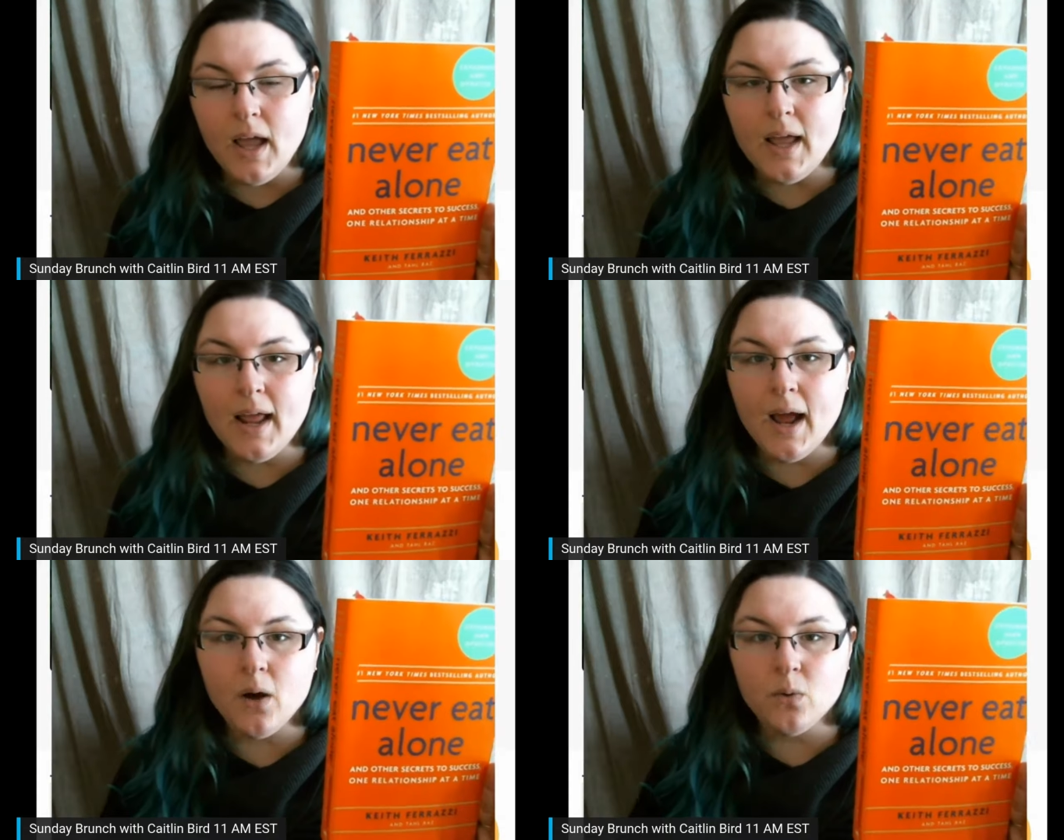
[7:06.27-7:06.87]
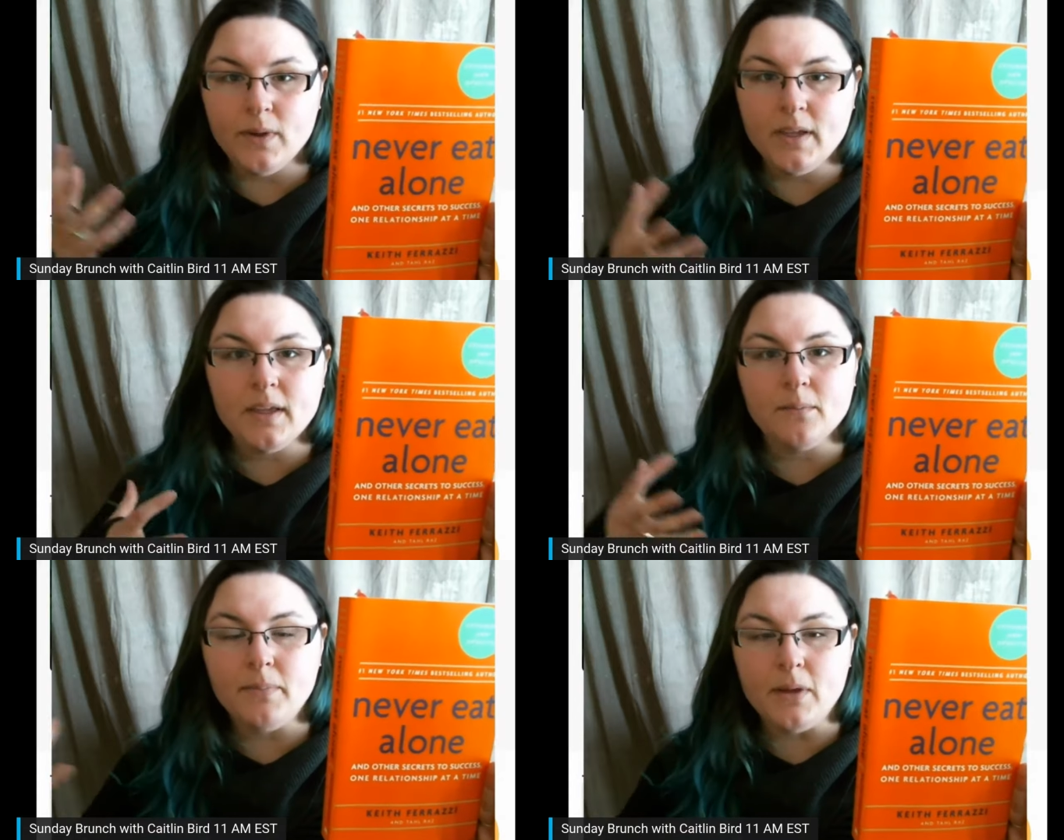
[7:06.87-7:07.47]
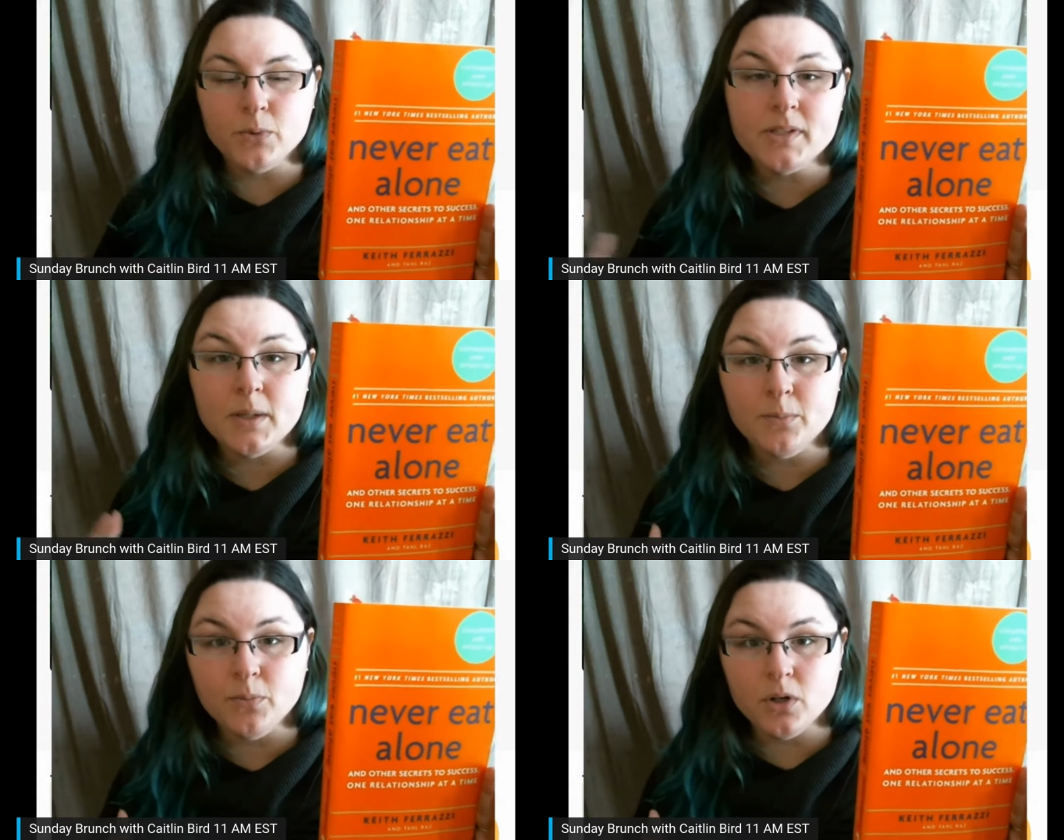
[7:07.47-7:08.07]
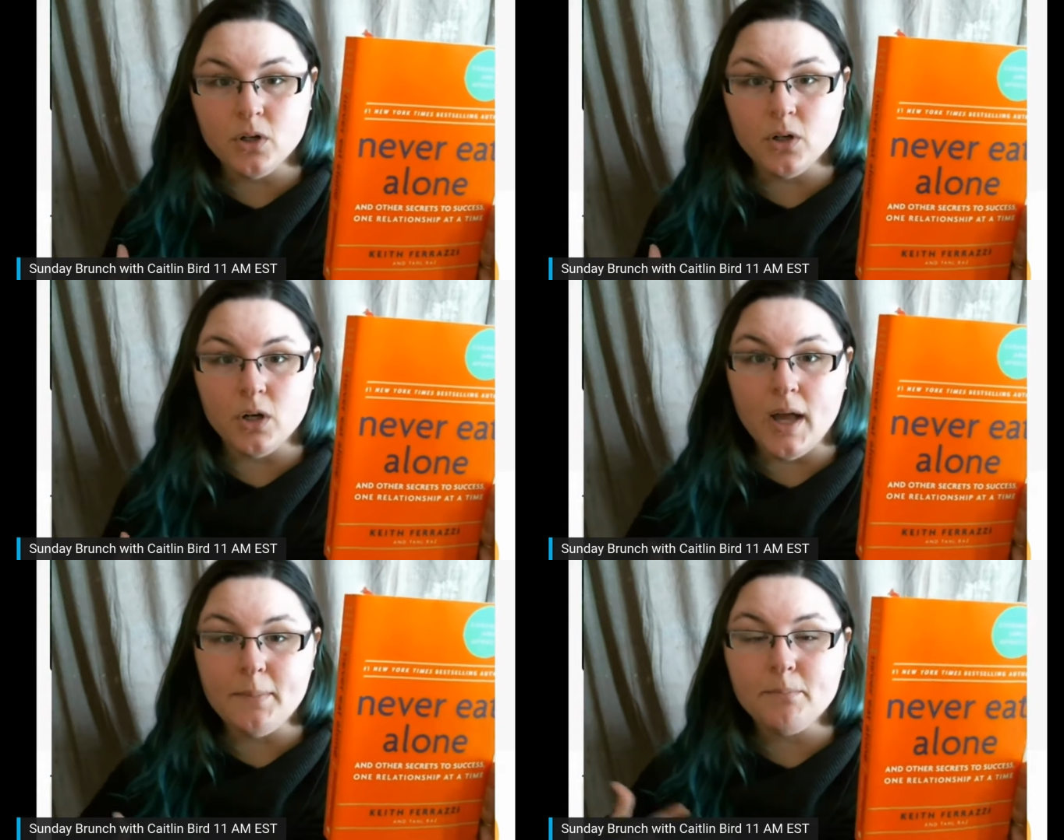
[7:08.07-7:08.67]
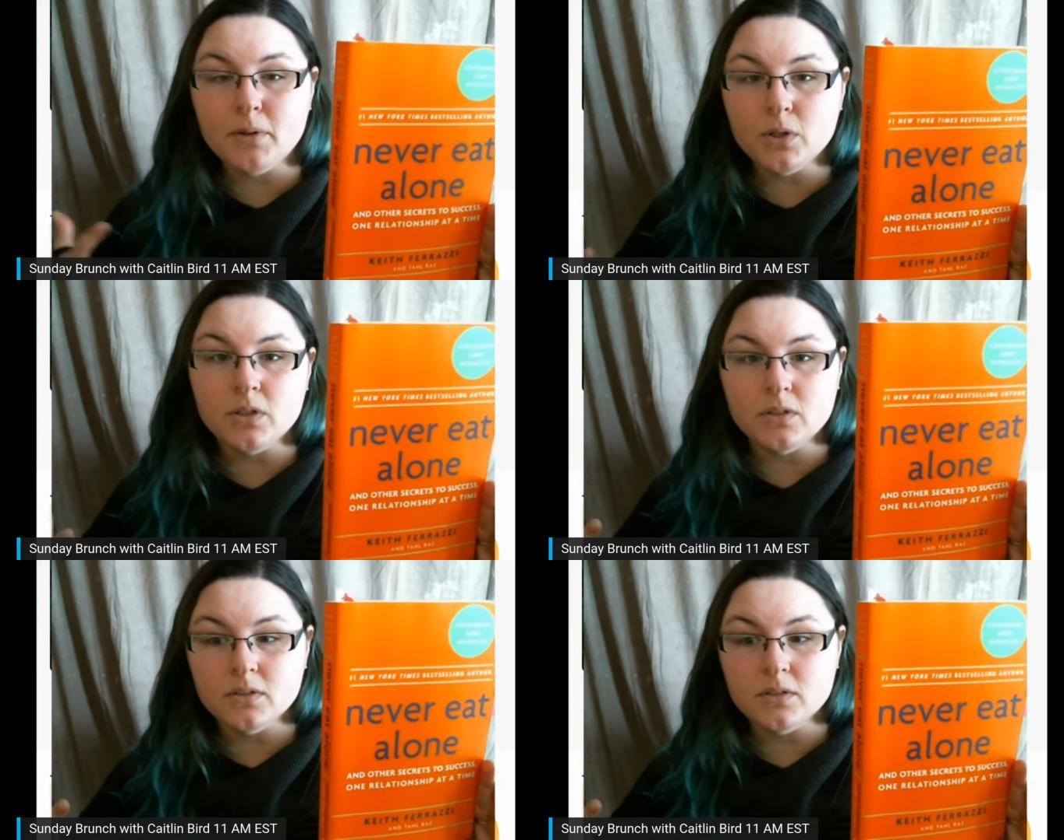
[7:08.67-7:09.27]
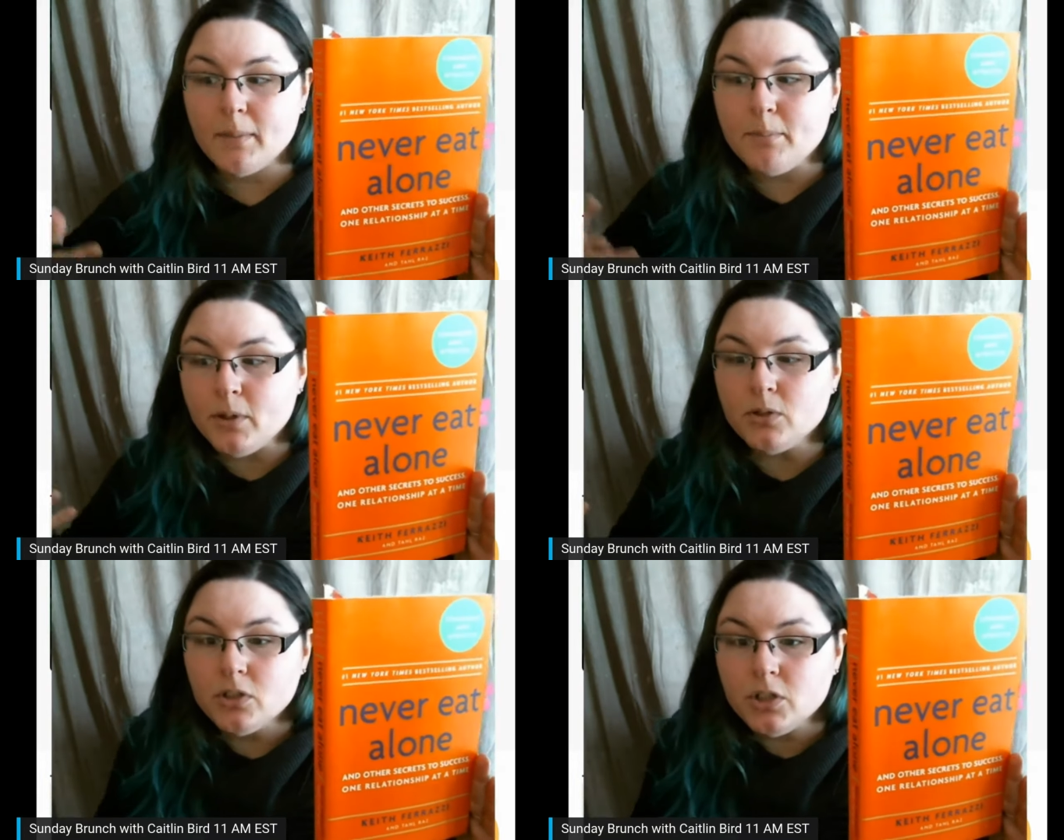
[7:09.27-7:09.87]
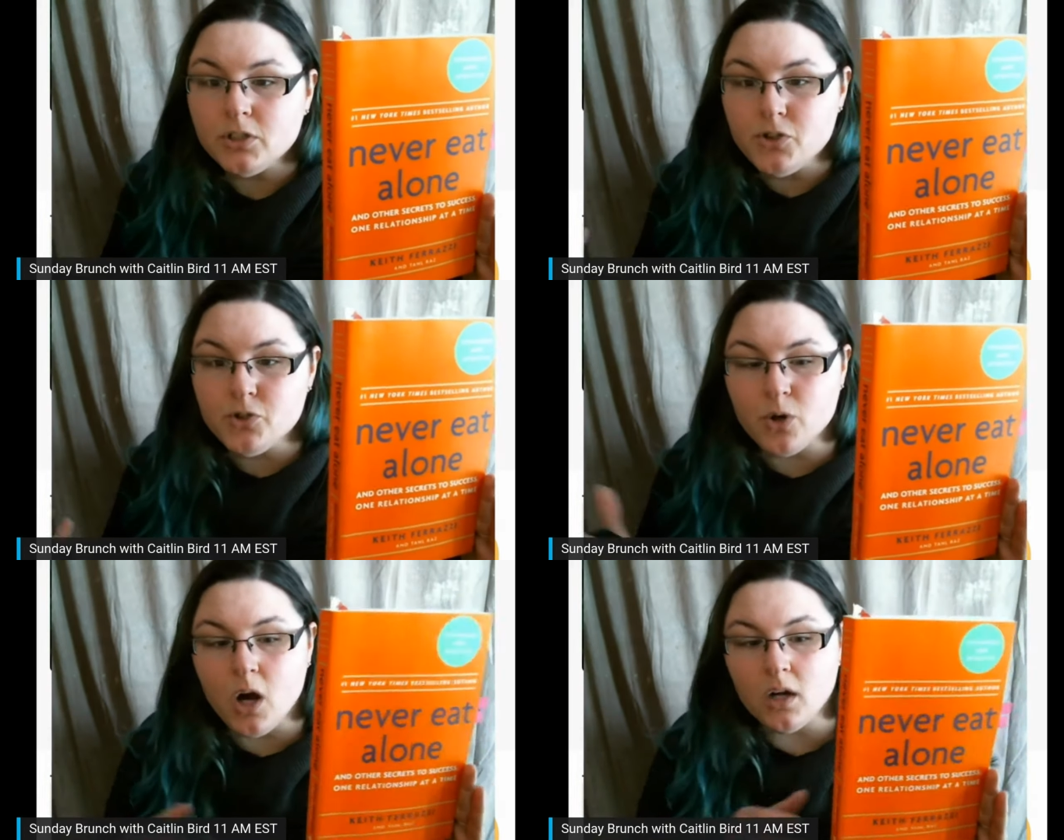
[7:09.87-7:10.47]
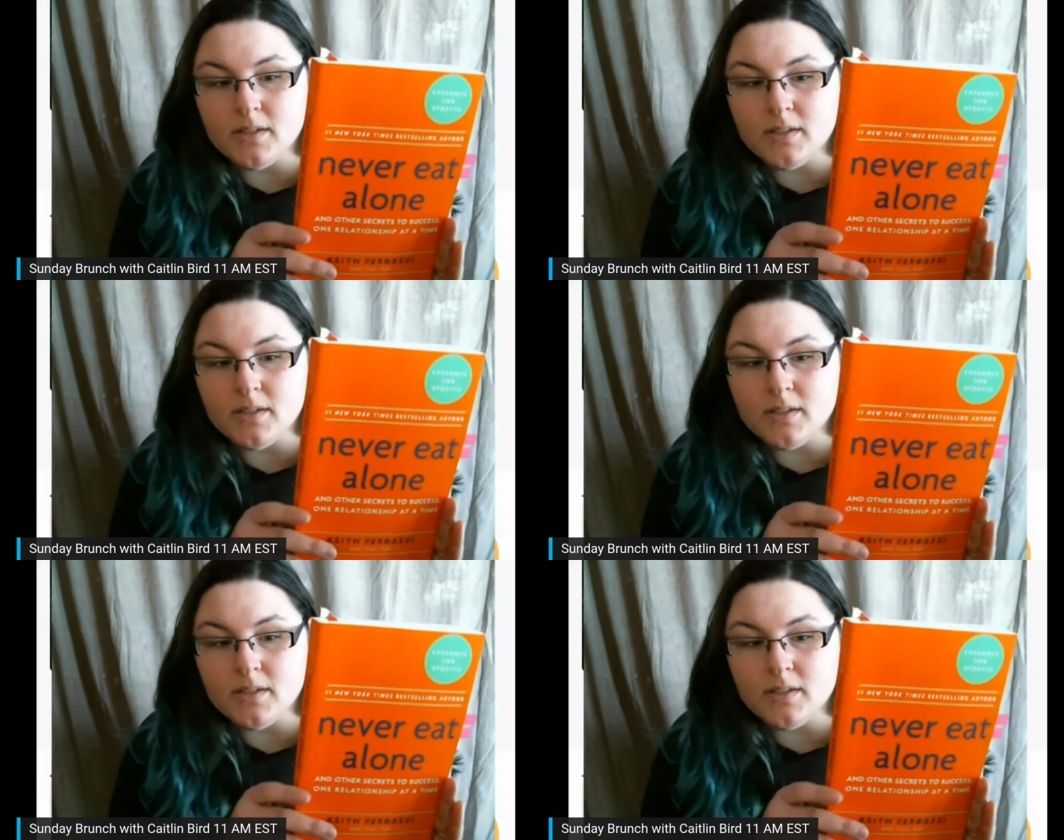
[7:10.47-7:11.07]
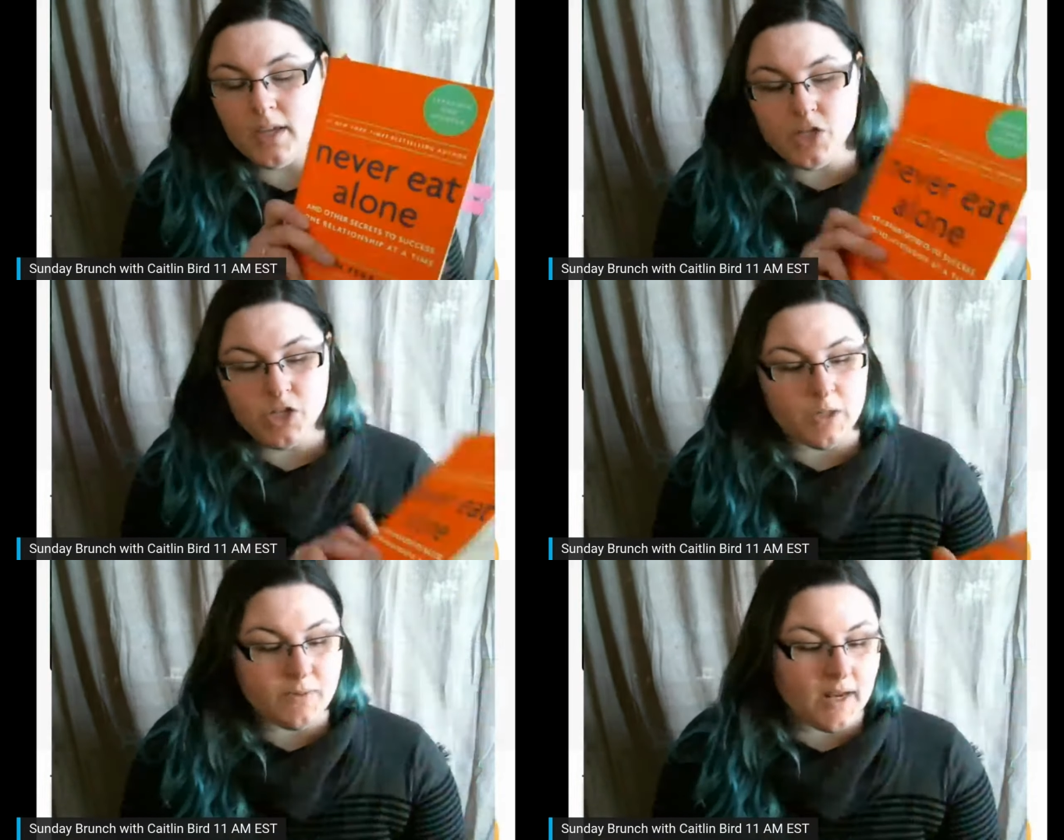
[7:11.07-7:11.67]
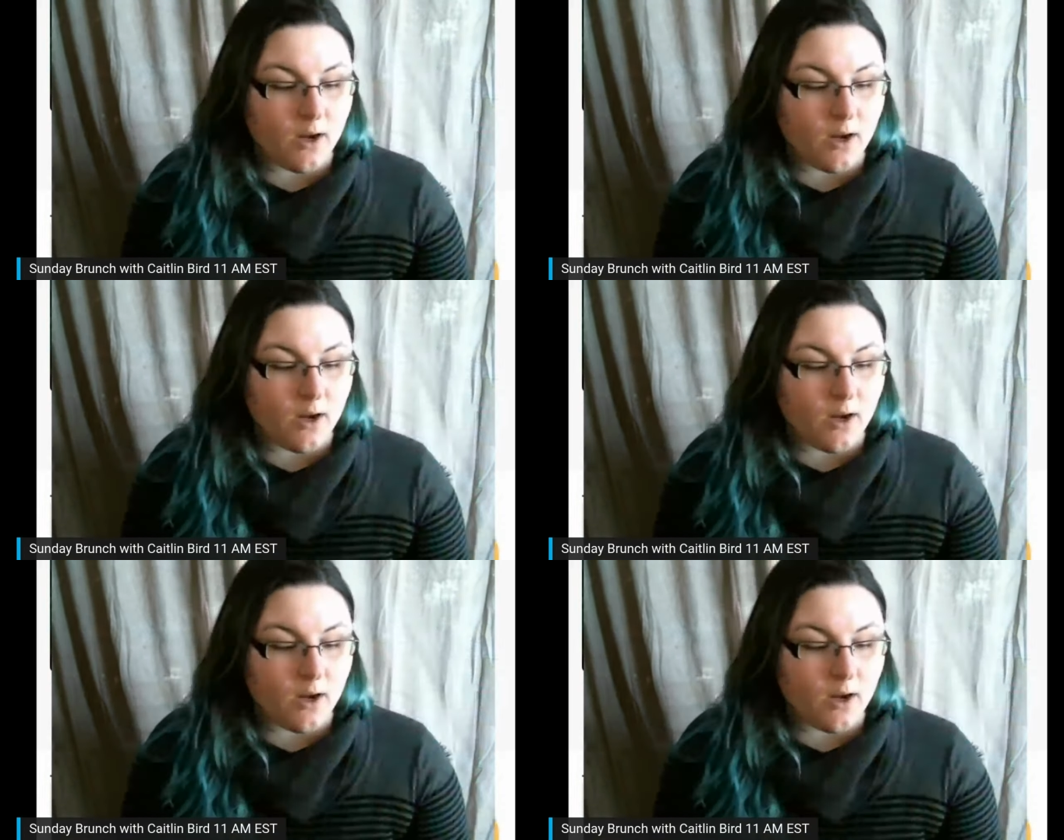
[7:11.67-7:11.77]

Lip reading: and how we can be reciprocal and build good, strong, standing relationships.